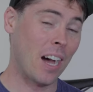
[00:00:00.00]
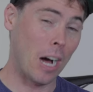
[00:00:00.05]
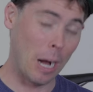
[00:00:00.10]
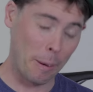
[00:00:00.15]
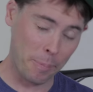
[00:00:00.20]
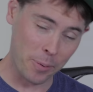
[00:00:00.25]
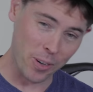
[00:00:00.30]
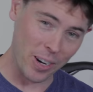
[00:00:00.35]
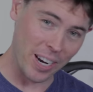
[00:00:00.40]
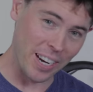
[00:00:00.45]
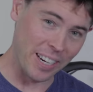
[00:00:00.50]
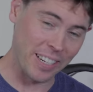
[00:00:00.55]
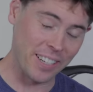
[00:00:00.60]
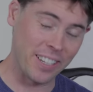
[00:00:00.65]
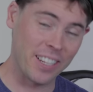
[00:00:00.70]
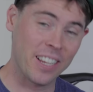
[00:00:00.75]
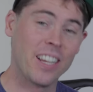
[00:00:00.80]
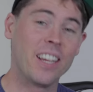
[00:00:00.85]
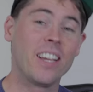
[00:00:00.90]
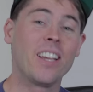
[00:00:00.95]

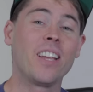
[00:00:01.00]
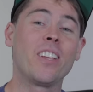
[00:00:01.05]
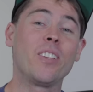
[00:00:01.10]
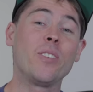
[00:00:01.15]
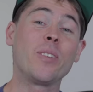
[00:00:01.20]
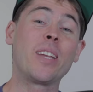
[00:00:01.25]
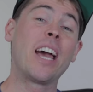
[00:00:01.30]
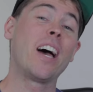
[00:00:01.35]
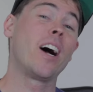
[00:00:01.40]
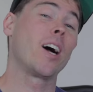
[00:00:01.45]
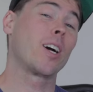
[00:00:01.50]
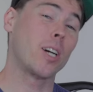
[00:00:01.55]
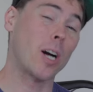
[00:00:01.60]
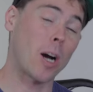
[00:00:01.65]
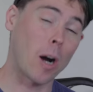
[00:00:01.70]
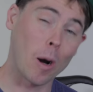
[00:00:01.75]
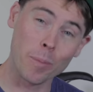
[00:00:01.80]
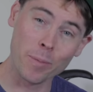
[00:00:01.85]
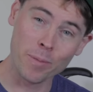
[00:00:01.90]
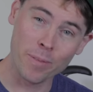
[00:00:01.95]
upgraded you get a
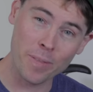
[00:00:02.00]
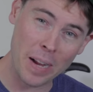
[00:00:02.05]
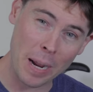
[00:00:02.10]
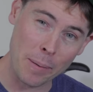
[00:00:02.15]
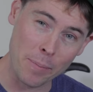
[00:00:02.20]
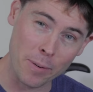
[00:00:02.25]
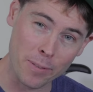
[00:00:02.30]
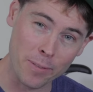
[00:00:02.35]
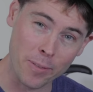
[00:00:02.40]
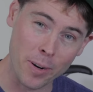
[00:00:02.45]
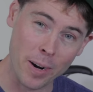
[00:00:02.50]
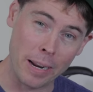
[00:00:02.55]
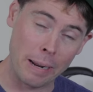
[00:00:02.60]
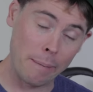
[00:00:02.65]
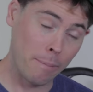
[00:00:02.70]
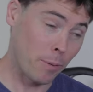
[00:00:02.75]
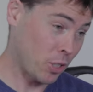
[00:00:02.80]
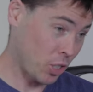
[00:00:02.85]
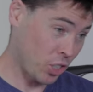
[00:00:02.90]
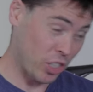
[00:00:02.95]
carbon fiber
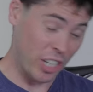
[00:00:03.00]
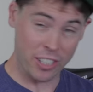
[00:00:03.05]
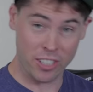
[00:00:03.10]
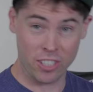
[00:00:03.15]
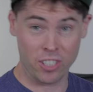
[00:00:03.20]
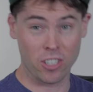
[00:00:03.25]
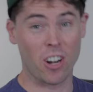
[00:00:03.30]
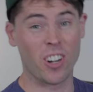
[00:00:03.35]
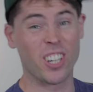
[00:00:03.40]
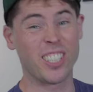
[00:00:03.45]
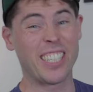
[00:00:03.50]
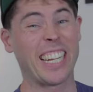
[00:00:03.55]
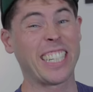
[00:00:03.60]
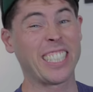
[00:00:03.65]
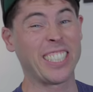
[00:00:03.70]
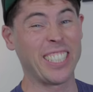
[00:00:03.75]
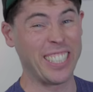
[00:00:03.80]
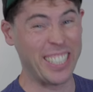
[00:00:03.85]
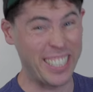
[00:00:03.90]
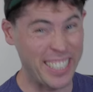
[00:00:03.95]
frame, which chances are is
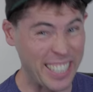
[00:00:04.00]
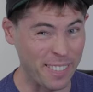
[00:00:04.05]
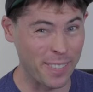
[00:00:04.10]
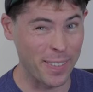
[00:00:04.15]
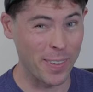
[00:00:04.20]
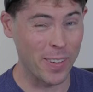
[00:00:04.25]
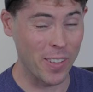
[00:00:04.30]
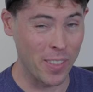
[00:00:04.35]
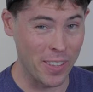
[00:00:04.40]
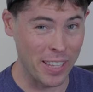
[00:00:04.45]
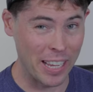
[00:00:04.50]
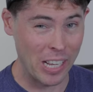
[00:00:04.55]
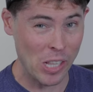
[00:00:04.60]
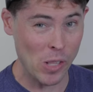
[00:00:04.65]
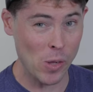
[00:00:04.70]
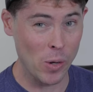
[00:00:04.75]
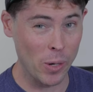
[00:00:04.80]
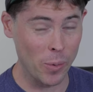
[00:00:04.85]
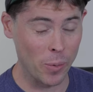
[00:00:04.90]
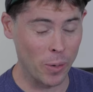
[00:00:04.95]
actually stiffer than the
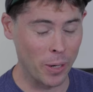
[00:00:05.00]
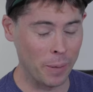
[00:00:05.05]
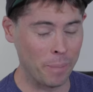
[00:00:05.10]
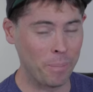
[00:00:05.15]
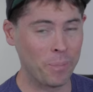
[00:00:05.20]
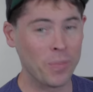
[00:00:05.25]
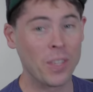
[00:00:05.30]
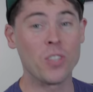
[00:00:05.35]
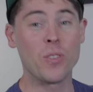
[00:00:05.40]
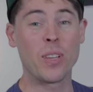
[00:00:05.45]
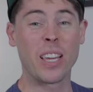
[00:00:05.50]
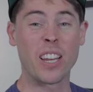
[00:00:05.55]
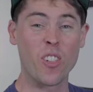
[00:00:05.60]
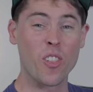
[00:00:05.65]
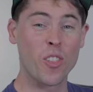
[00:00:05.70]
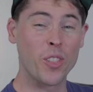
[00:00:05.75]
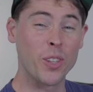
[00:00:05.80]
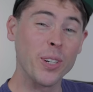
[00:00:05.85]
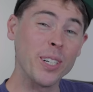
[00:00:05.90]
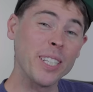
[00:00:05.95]
alloy one. You get a
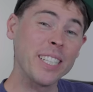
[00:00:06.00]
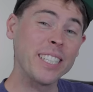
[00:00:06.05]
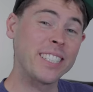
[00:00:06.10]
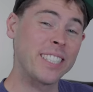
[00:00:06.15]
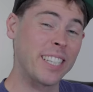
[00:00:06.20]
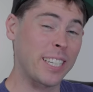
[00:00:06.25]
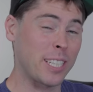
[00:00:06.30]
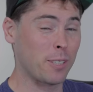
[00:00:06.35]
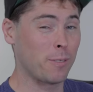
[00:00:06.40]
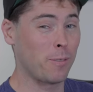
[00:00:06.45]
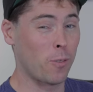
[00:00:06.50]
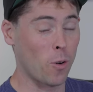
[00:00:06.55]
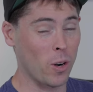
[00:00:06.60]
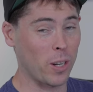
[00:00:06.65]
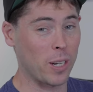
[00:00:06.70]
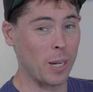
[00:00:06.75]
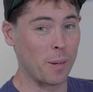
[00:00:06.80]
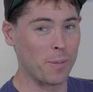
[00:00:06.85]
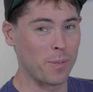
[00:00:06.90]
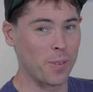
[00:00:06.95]
36
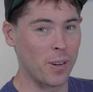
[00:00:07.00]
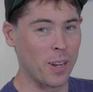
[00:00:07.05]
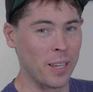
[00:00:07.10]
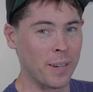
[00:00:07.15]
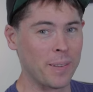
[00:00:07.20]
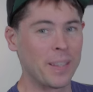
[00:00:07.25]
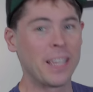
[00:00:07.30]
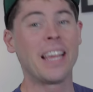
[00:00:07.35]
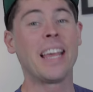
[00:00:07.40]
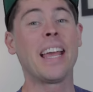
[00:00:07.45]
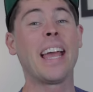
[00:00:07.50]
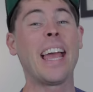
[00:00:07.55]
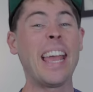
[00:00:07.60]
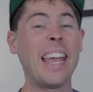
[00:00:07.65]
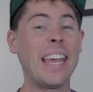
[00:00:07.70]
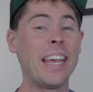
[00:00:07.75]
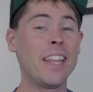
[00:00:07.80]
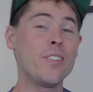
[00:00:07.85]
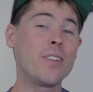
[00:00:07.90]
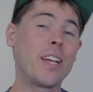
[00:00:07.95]
fork up front,
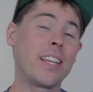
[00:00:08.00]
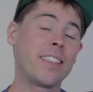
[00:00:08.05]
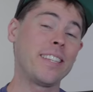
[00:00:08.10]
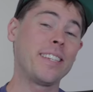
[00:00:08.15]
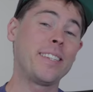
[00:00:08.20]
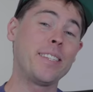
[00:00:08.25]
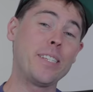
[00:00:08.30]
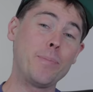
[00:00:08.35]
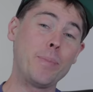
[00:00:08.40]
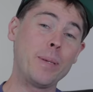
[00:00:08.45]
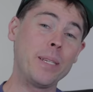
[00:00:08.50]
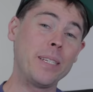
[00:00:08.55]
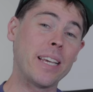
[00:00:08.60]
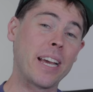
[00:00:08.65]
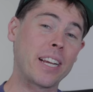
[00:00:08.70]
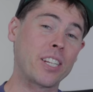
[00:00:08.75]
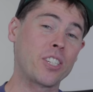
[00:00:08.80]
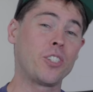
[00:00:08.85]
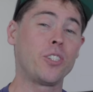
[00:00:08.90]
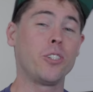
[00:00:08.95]
and you get the
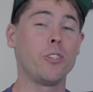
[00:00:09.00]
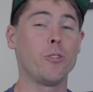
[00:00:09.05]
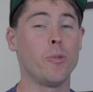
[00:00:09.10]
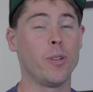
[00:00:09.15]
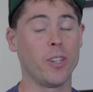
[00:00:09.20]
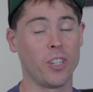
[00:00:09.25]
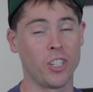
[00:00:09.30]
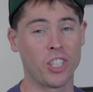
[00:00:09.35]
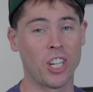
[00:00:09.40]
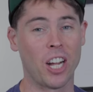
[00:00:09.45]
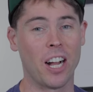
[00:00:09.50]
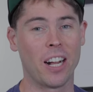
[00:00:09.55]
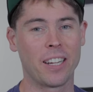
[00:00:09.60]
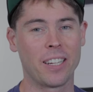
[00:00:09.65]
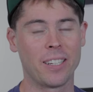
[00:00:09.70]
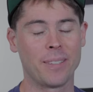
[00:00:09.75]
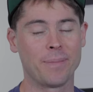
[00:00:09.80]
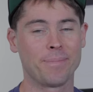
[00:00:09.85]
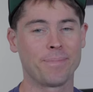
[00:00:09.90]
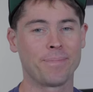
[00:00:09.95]
DPX2 rear shock.
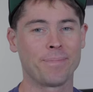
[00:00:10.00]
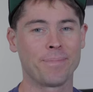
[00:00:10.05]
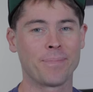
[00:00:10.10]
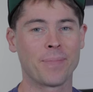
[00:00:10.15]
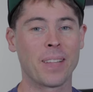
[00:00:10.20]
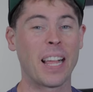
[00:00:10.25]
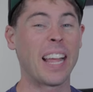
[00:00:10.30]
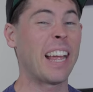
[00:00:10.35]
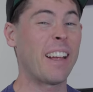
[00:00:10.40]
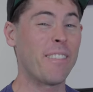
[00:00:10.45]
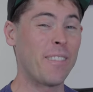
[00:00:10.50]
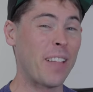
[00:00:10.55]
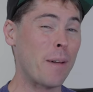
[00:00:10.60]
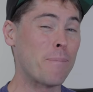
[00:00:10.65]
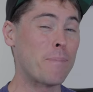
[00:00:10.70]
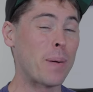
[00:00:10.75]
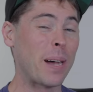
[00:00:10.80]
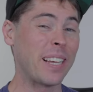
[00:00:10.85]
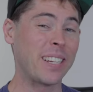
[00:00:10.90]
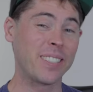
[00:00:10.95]
I have
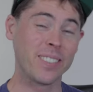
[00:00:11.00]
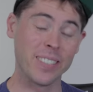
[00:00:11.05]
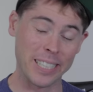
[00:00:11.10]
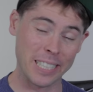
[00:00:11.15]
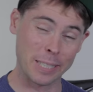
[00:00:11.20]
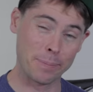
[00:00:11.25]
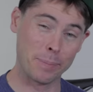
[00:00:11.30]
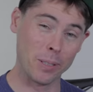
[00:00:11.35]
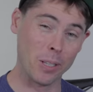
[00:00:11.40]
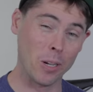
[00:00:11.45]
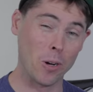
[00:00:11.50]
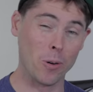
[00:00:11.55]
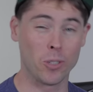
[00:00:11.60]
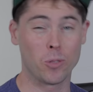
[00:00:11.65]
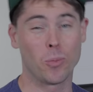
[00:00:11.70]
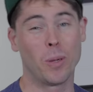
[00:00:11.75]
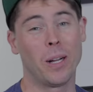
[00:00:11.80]
that bike linked below as